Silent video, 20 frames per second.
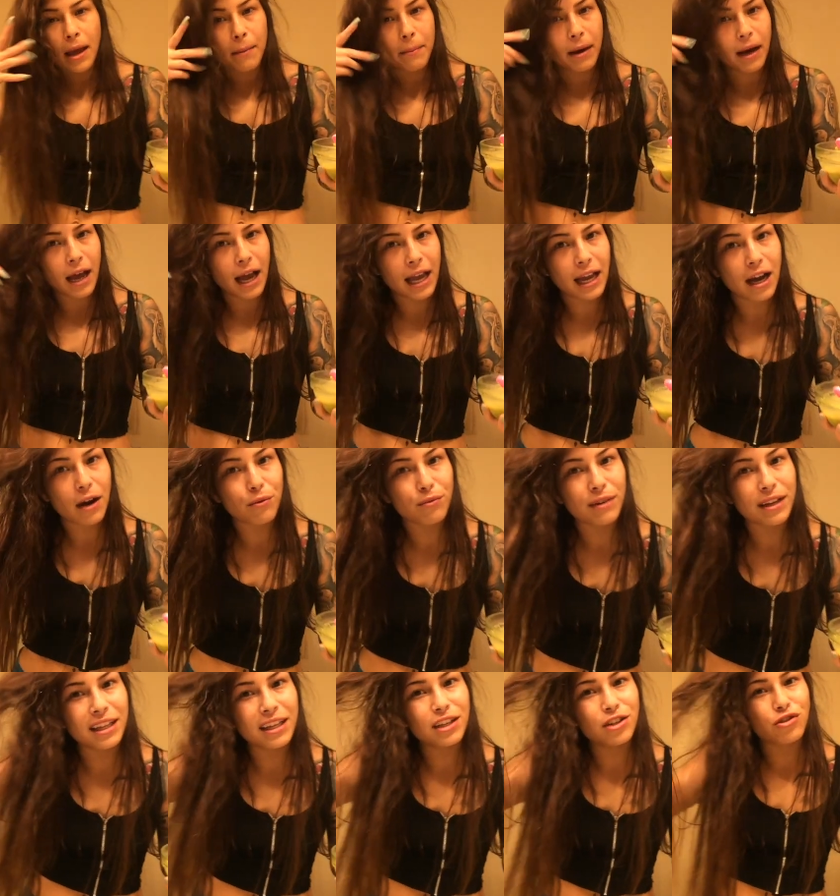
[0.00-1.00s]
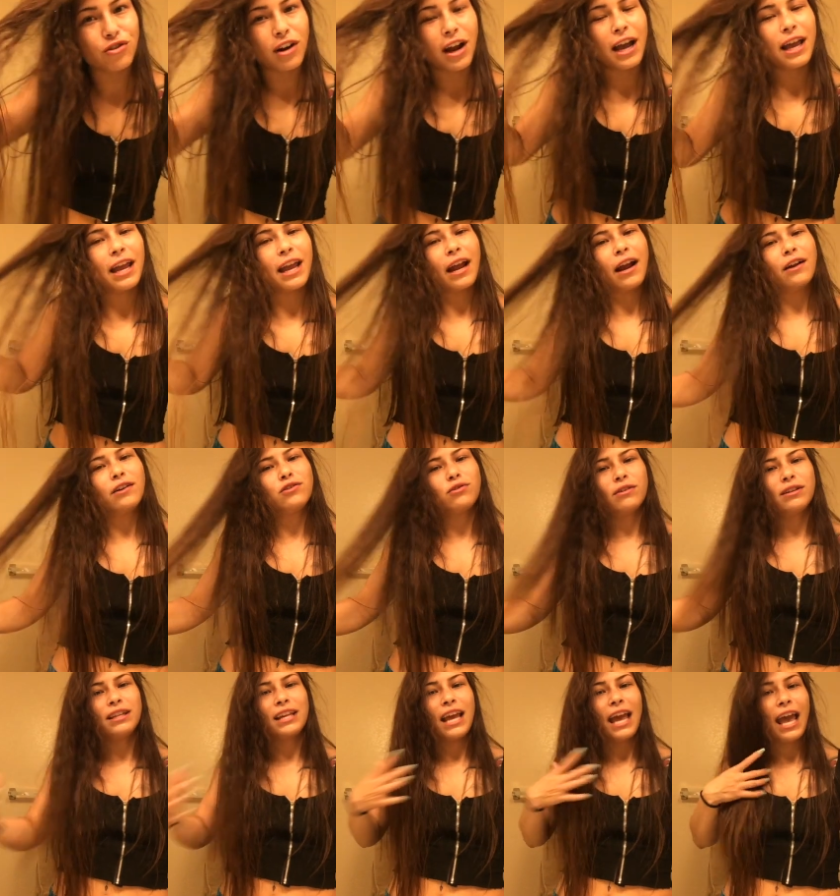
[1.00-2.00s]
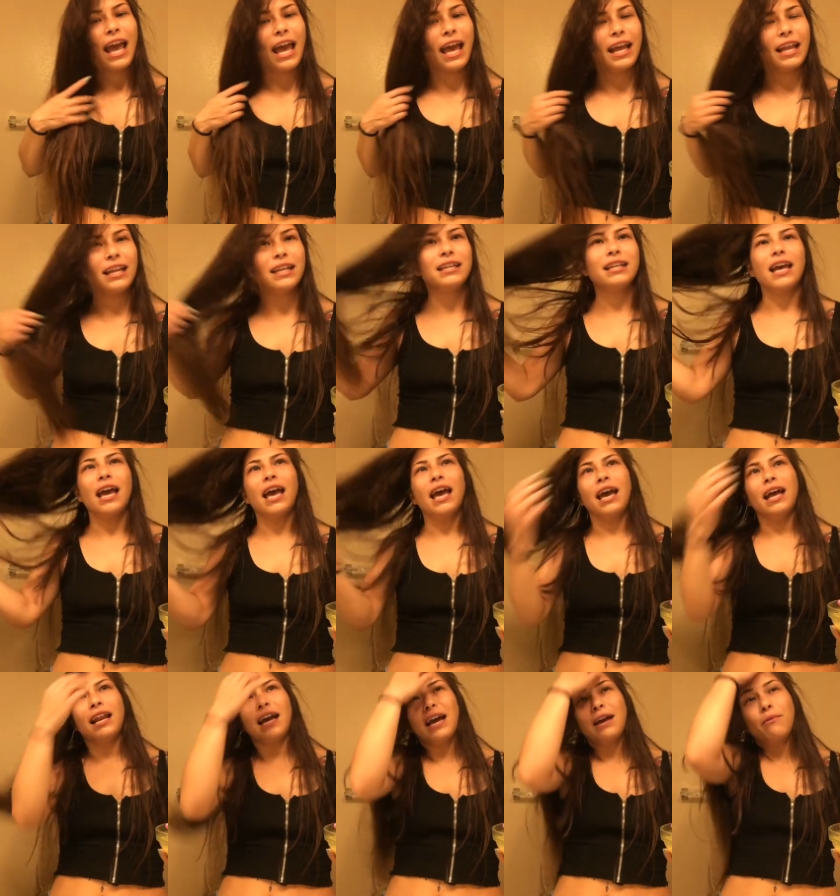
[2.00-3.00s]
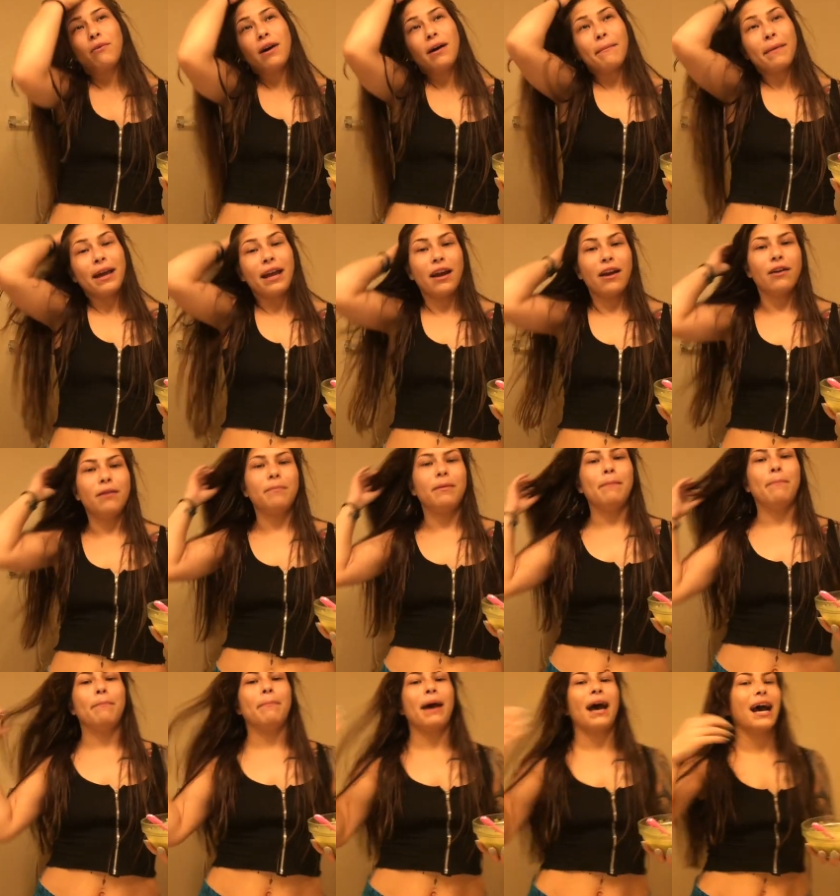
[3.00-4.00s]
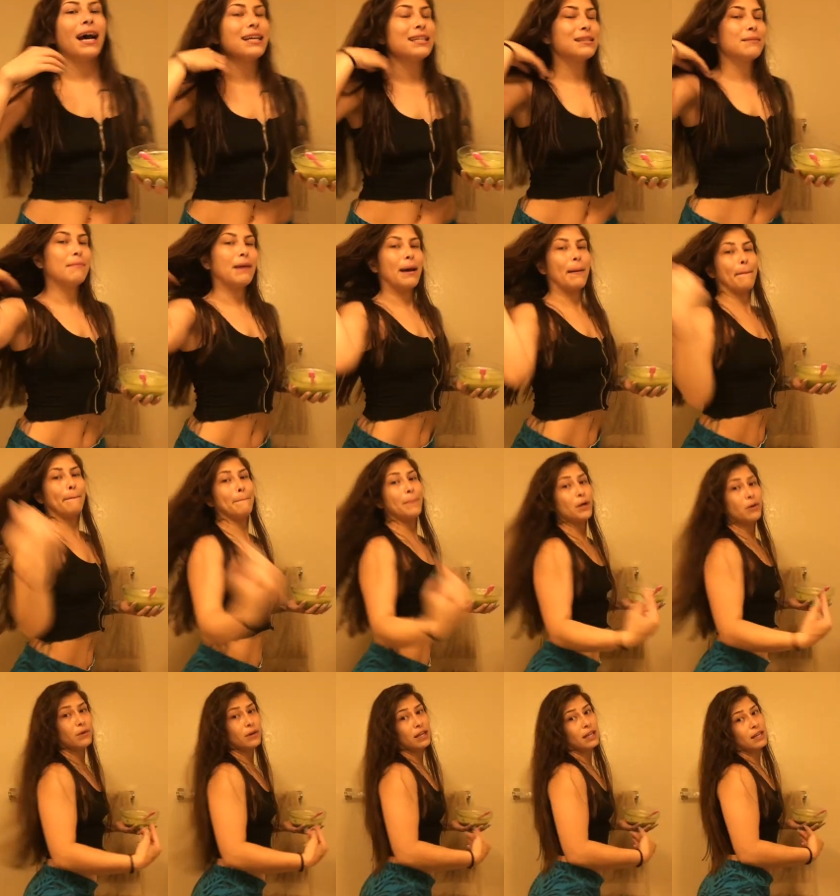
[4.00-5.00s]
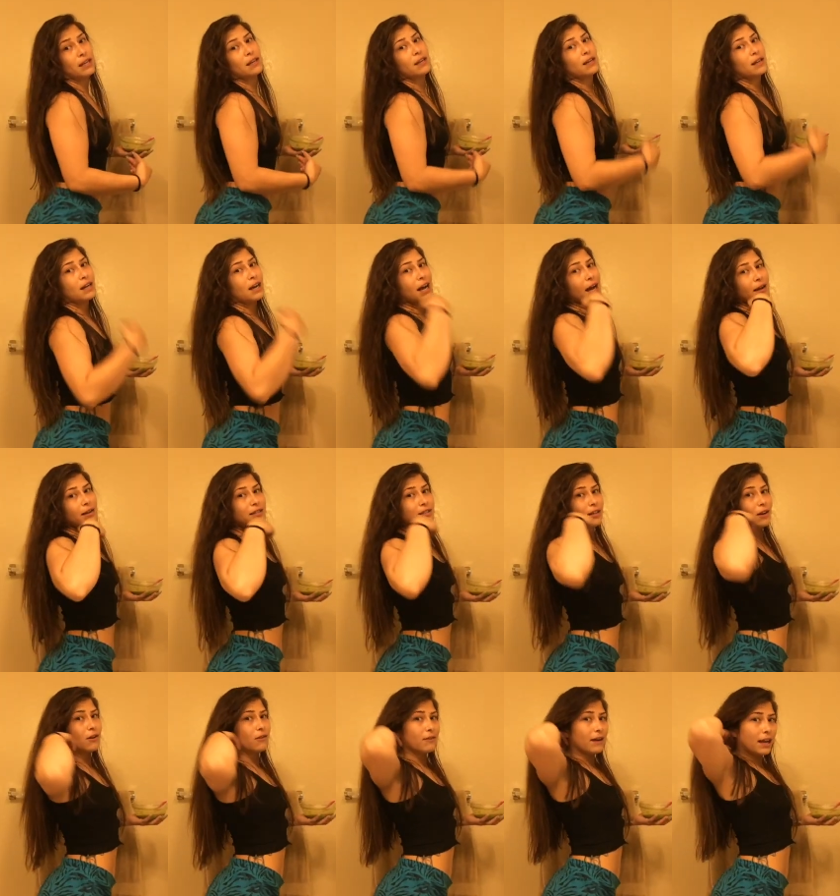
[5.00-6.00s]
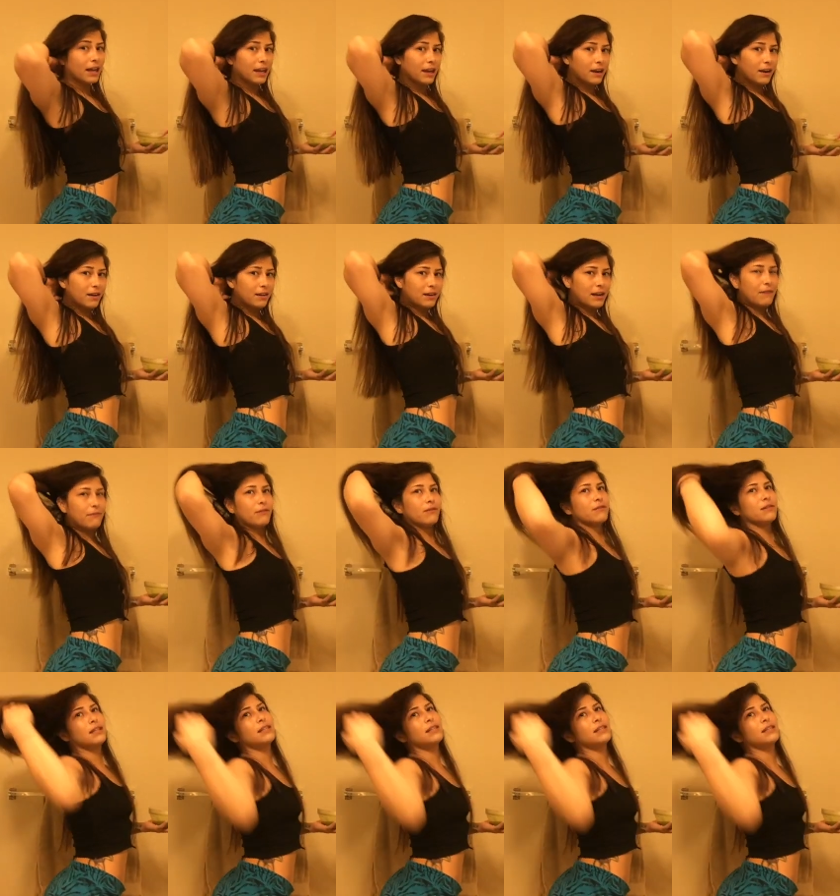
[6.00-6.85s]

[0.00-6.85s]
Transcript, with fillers: But I got really dry hair toward the end, and I want my hair to be past my booty. So right here, everyone